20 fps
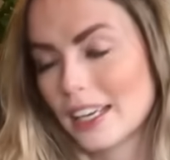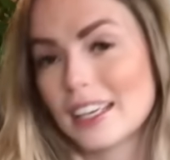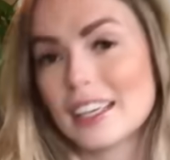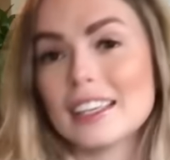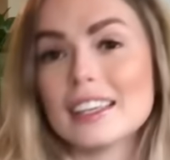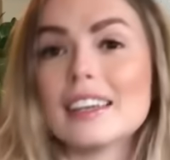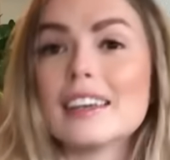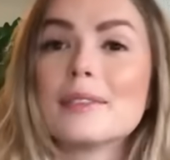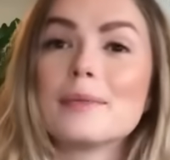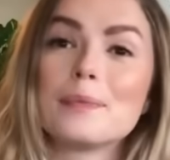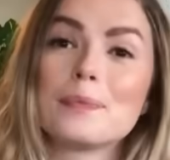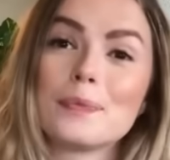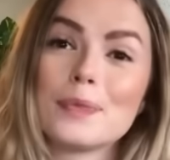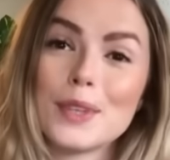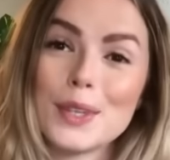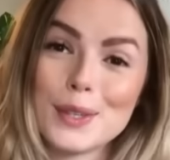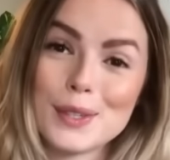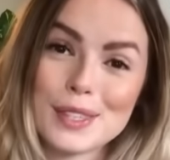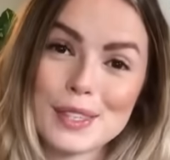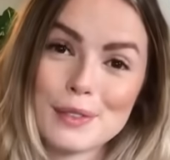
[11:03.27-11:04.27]
I can
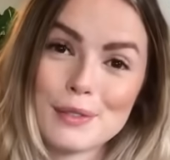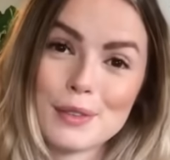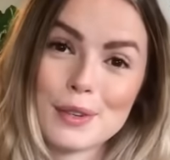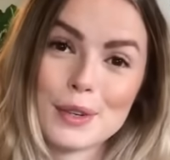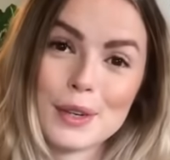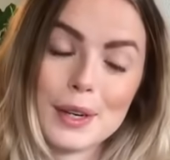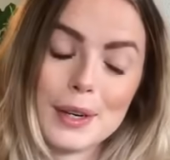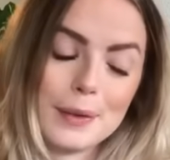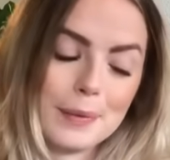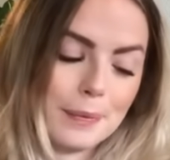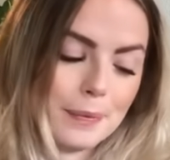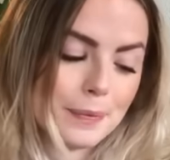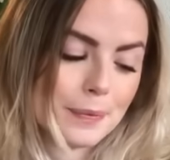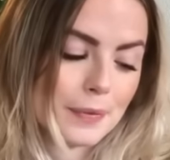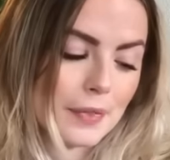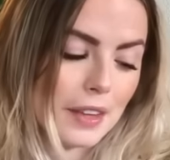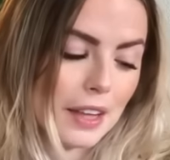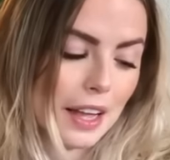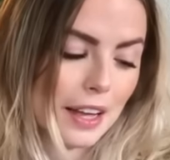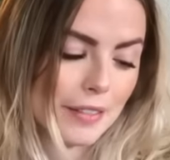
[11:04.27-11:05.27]
use it
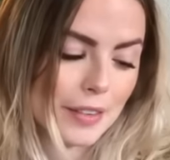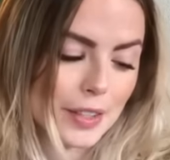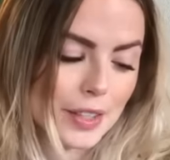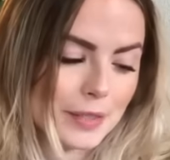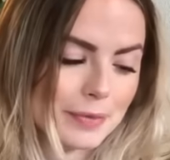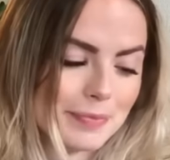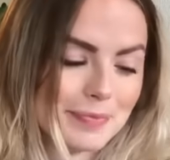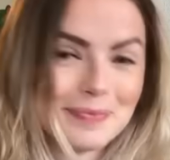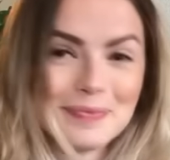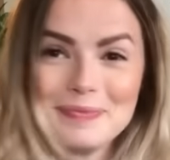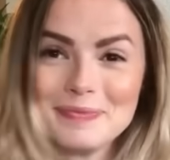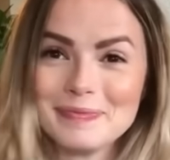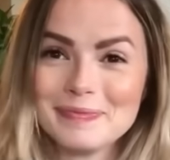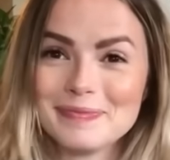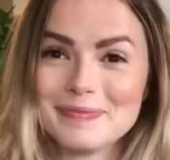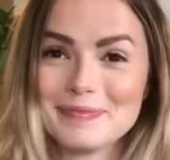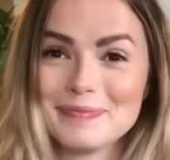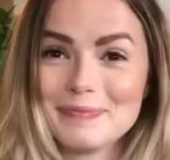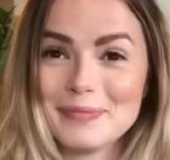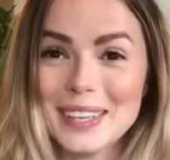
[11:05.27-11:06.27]
forever,
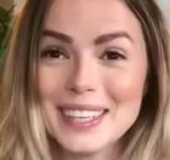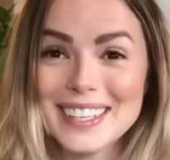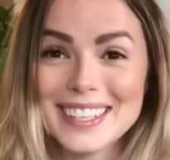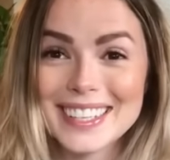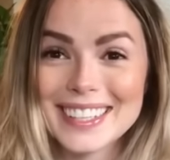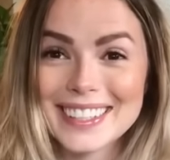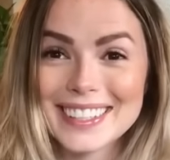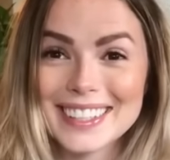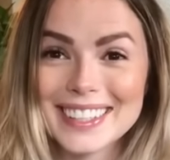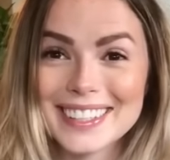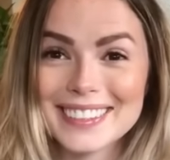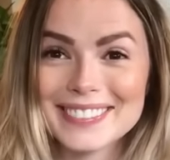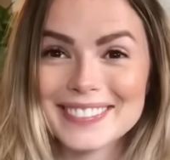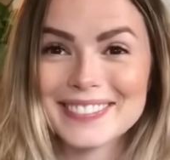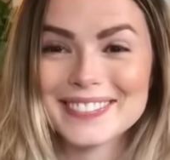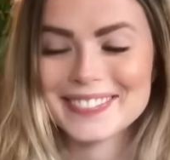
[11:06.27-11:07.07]
basically.